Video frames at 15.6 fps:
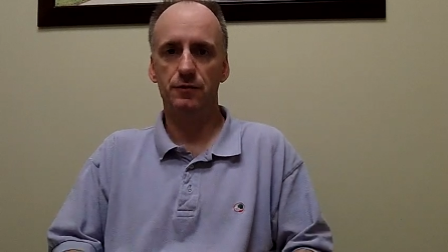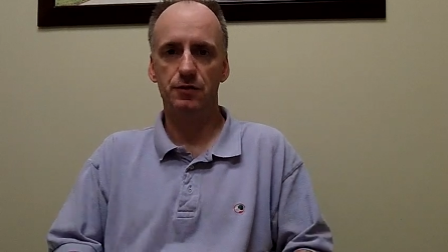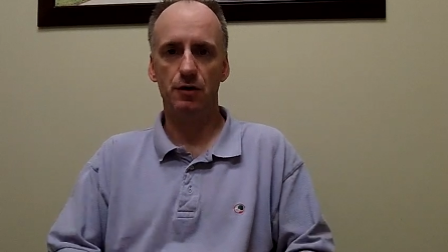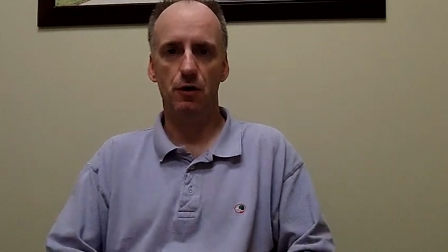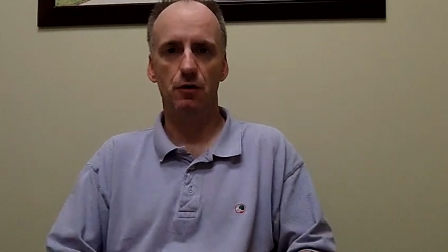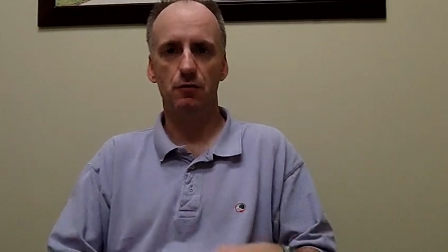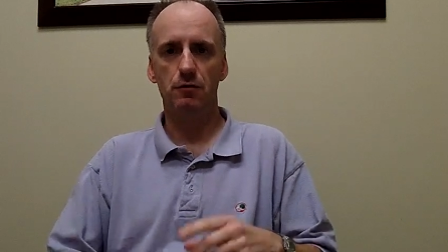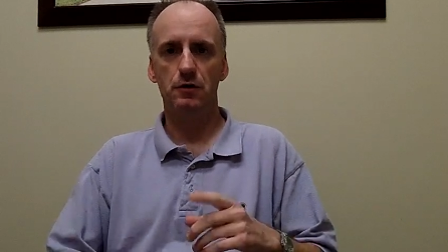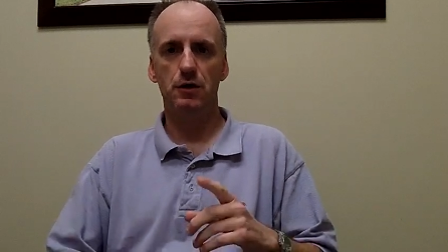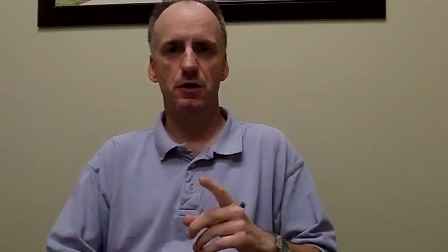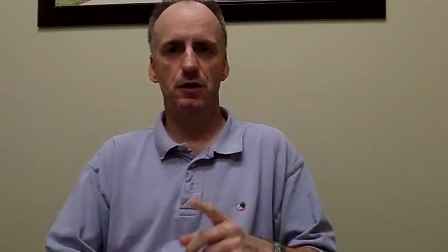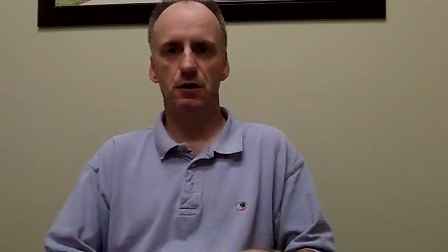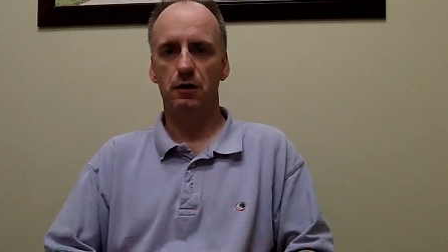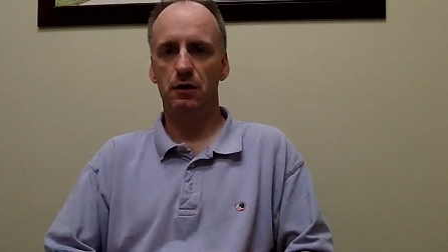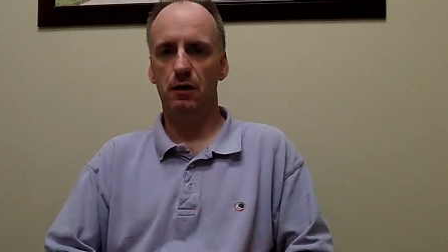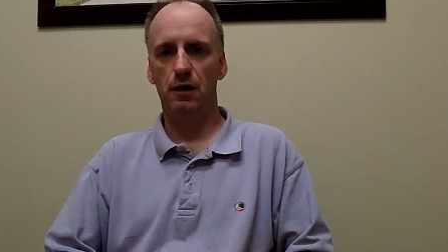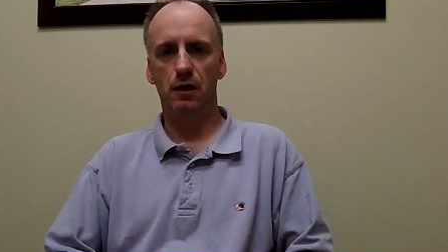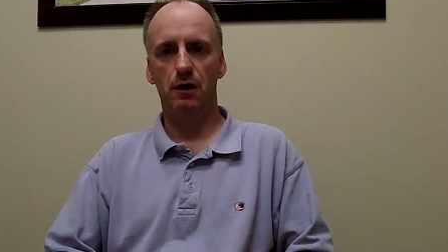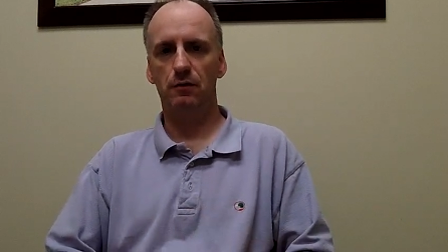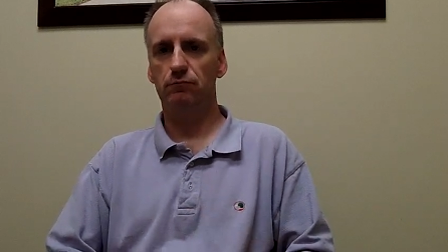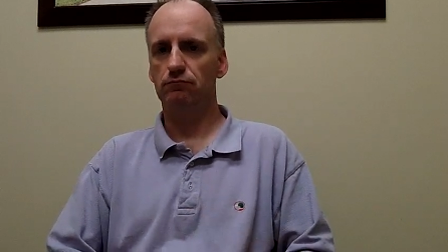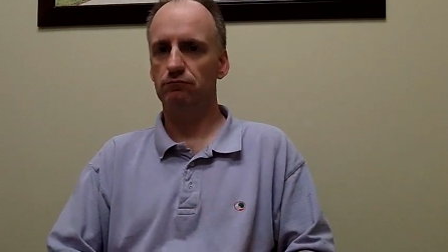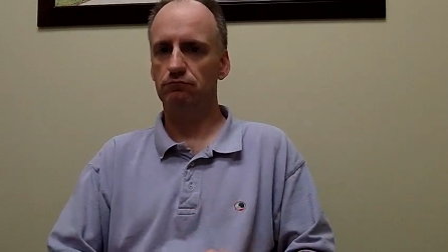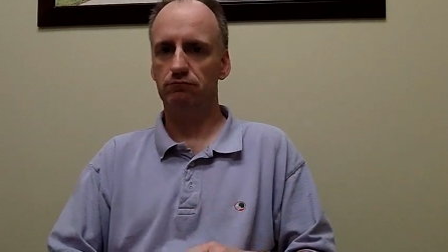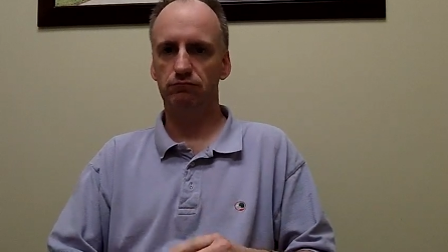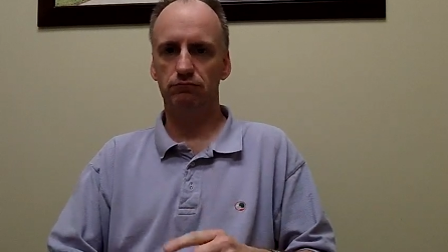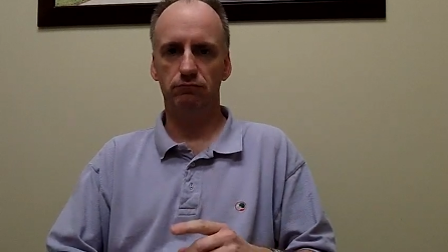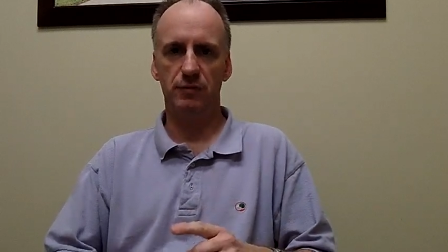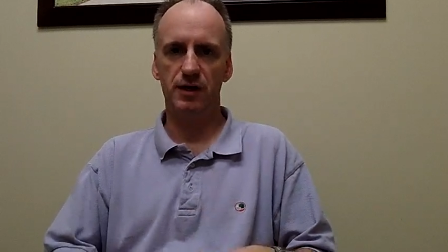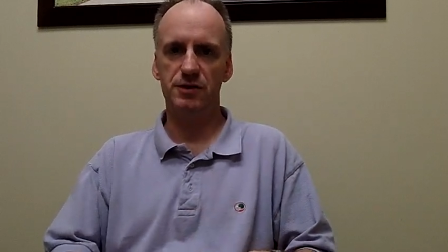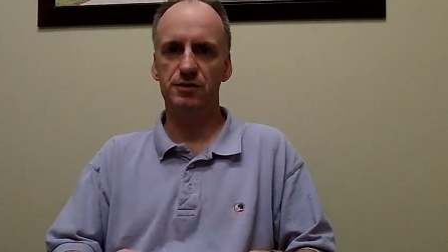So uh,
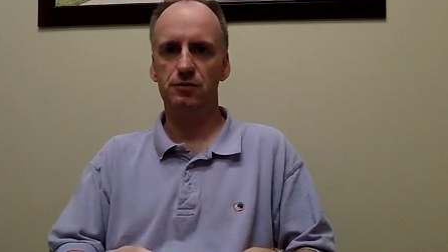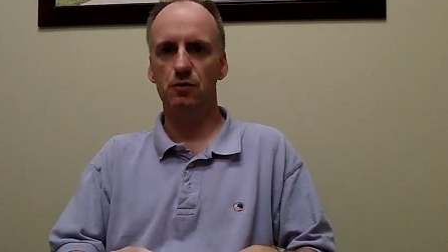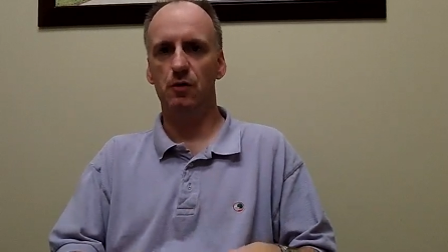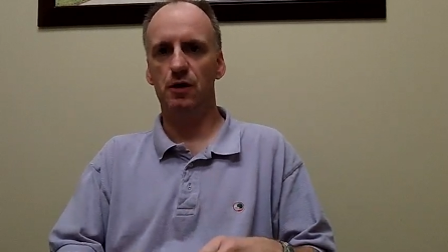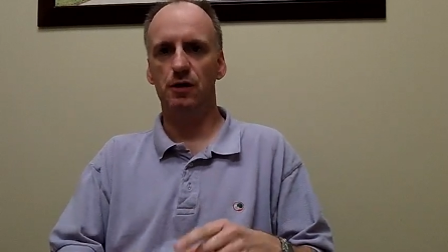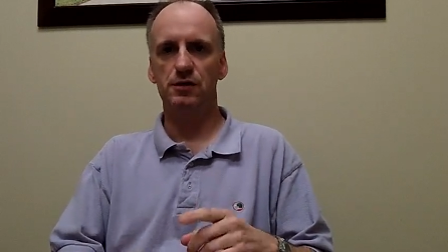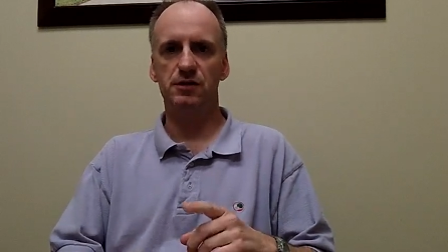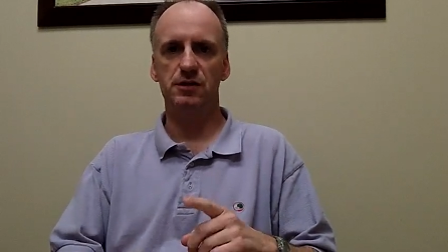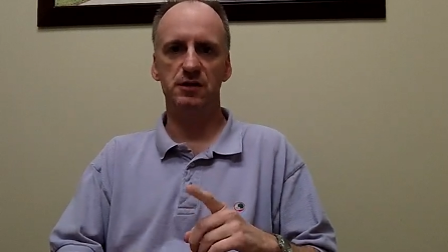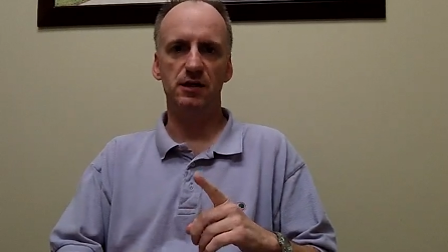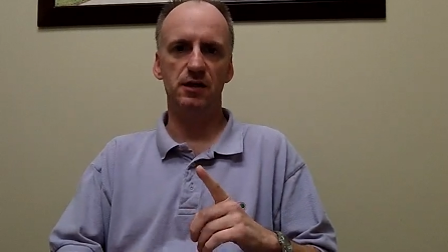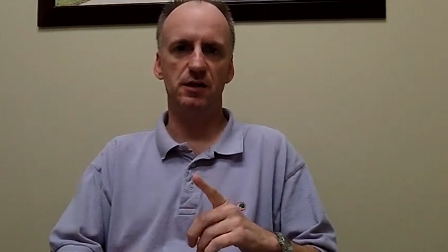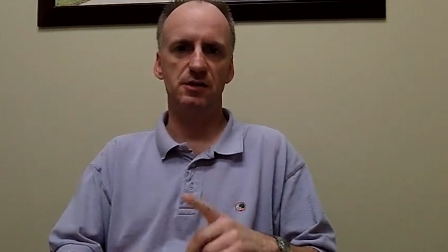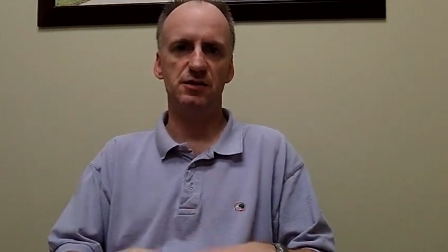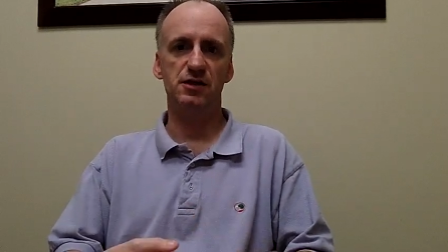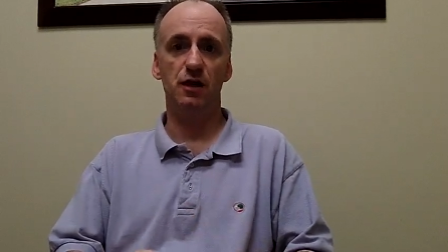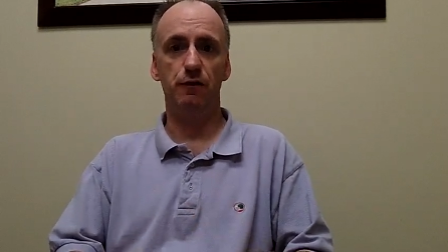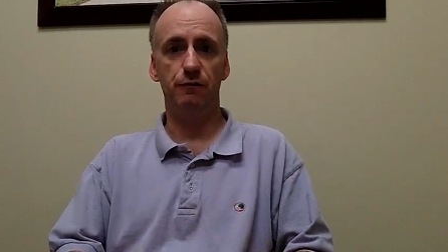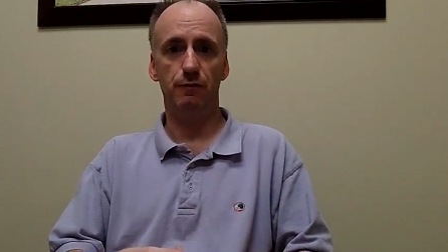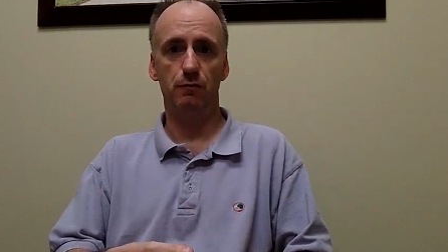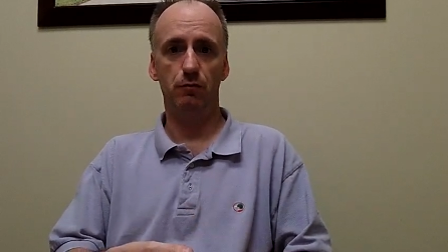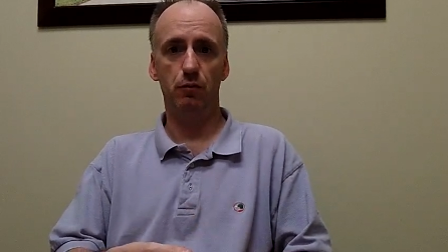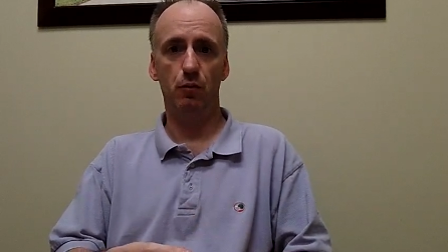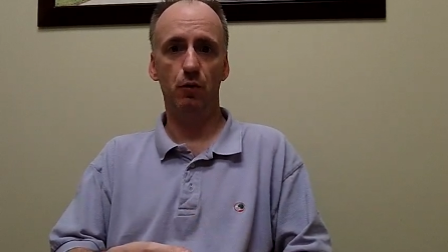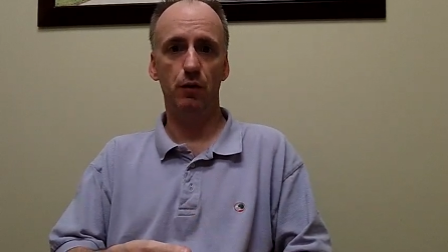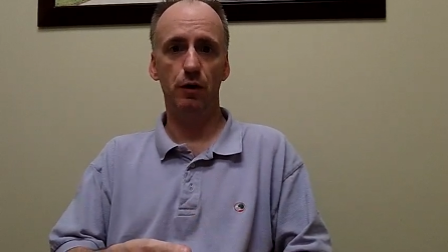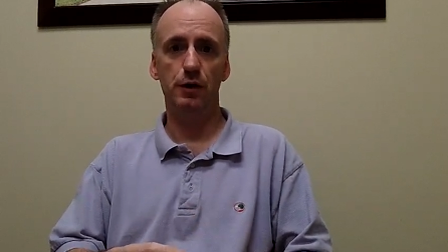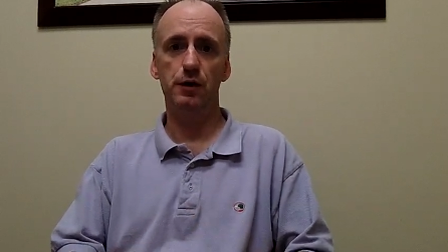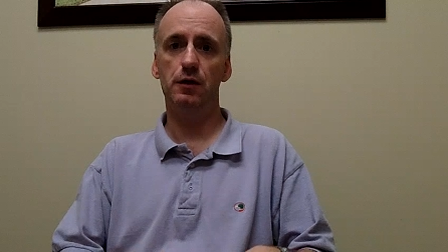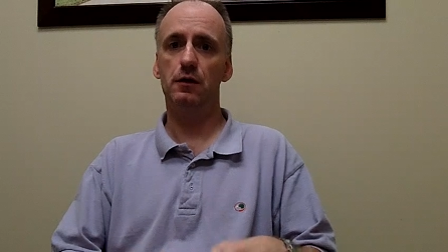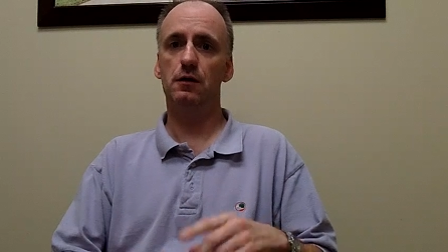best choice, again,
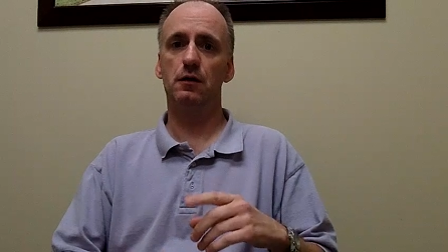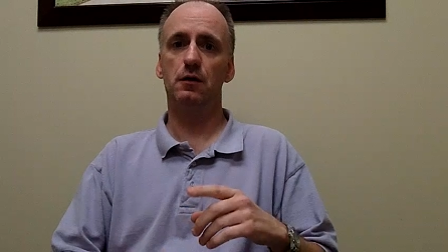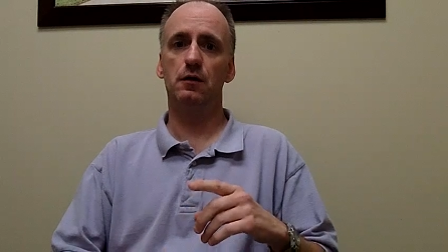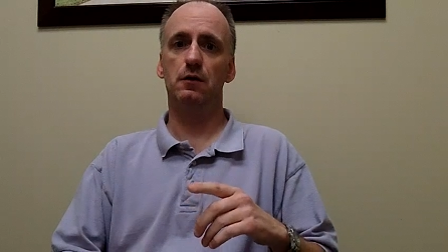self-employed,